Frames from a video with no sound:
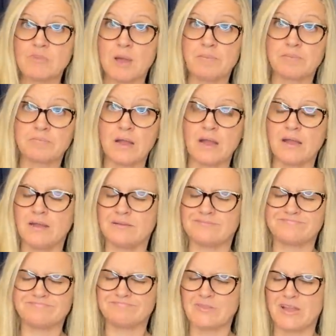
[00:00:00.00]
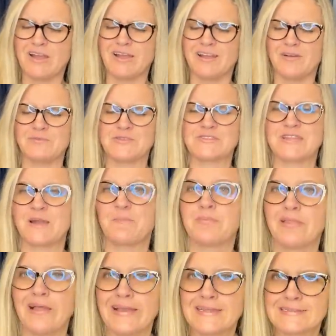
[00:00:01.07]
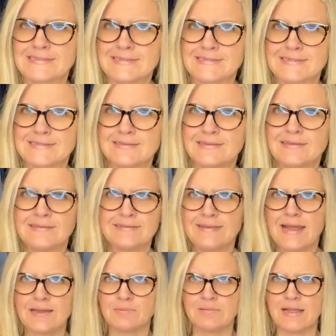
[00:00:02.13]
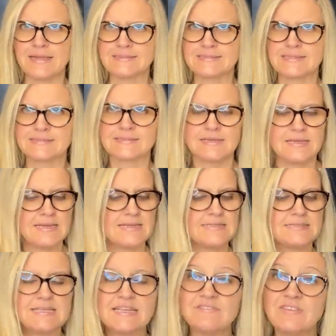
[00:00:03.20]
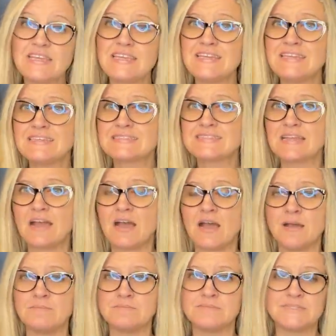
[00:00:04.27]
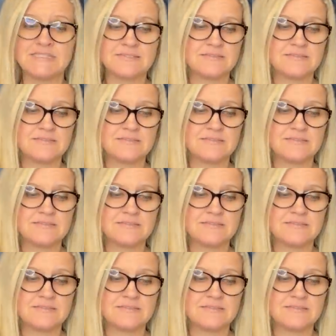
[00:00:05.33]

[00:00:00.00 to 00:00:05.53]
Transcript: uh, I almost said appliances, not appliances, T Vs, um,